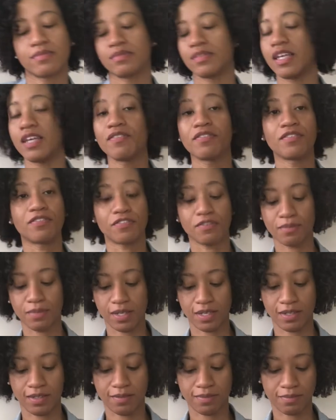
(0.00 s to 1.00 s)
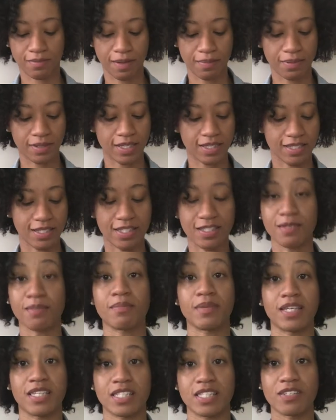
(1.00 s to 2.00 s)
even for me, my place is a
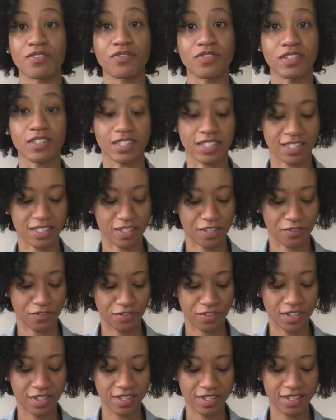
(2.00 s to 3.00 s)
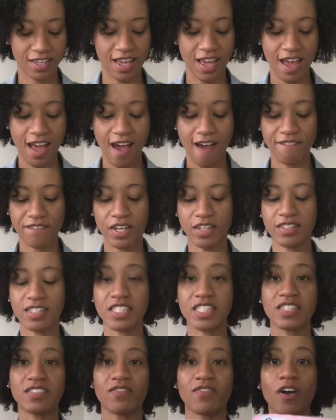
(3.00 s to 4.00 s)
mess and full of stuff. I found
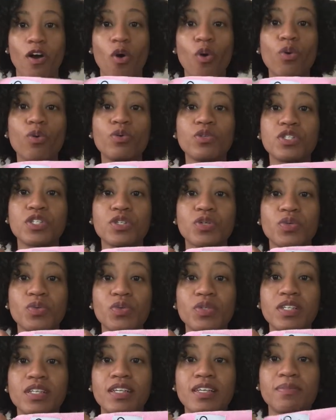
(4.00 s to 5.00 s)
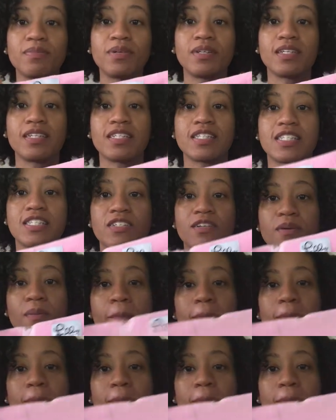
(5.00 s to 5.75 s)
this old school Lily Pulitzer